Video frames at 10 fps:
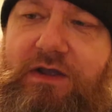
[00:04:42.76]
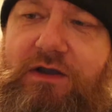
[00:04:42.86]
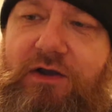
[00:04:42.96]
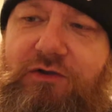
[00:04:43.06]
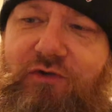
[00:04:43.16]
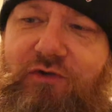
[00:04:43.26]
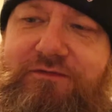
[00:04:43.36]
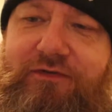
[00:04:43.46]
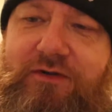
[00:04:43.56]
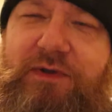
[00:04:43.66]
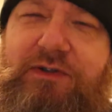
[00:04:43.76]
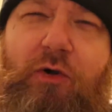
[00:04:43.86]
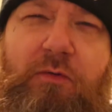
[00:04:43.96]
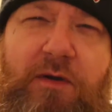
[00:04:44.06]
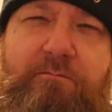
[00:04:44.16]
Grapefruit, but
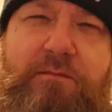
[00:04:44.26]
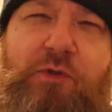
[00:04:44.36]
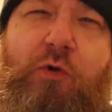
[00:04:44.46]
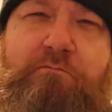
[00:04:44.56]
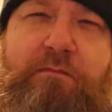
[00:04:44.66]
not